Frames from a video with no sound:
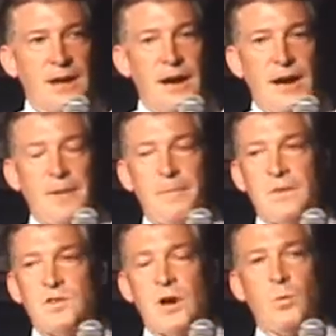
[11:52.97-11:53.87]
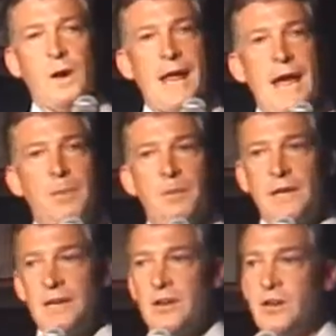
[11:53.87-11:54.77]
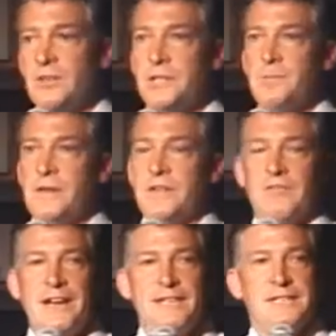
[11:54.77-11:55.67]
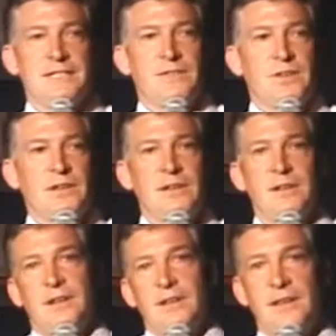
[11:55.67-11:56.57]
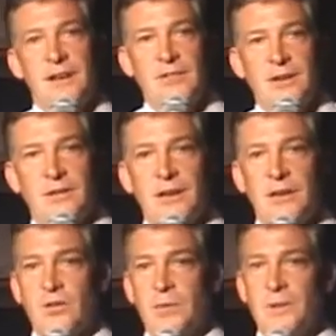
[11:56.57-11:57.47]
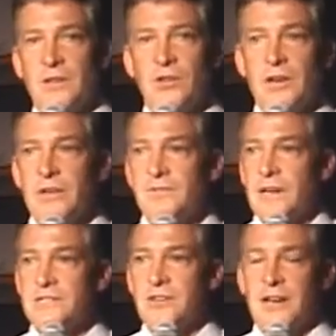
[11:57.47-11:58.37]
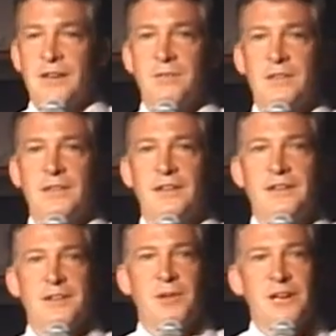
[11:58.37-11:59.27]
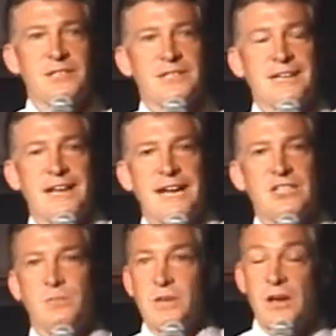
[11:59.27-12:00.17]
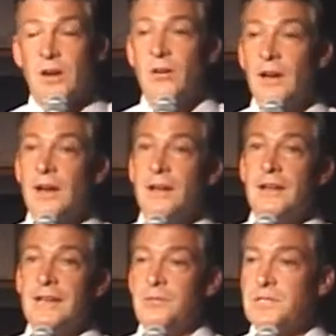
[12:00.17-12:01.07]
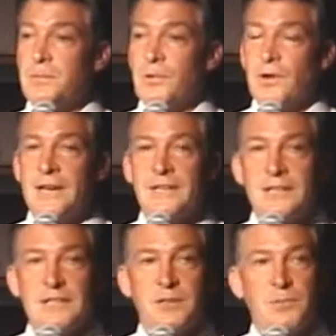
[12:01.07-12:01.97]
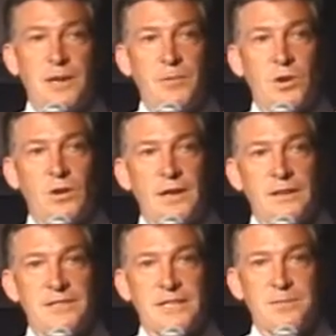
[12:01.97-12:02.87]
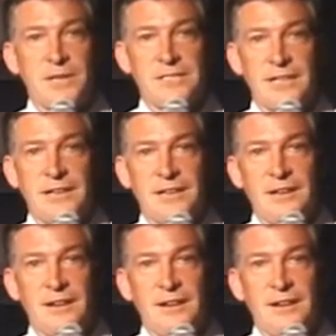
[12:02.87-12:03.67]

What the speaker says: So what happened? It could just be the rantings of a corporate lawyer frustrated with democracy in action, but no. He was appointed to the Supreme Court 6 months later.